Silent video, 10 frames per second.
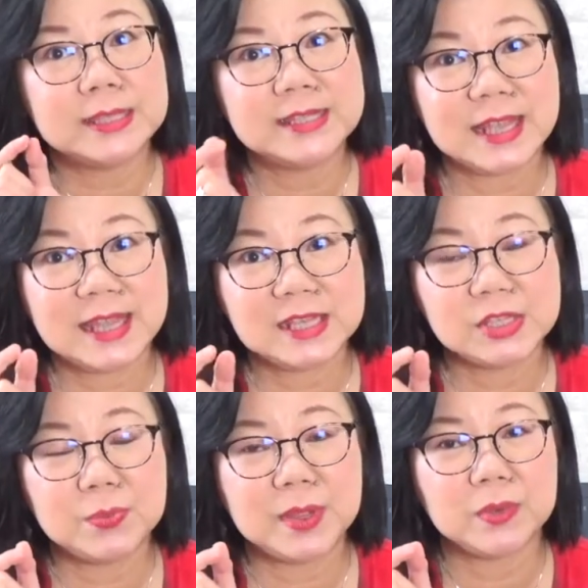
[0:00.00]
the
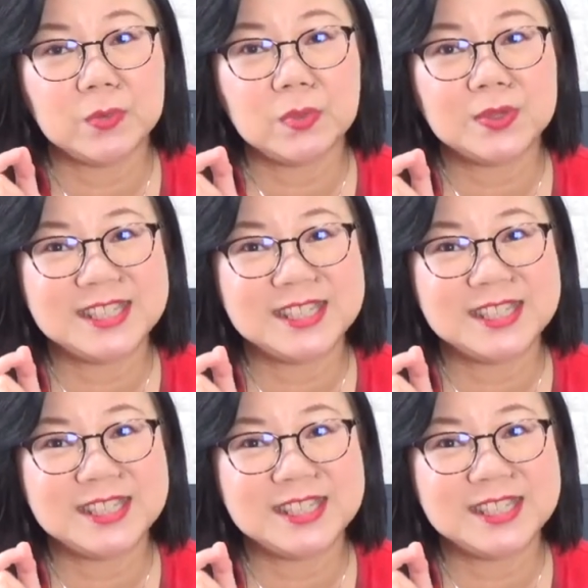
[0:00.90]
days when we were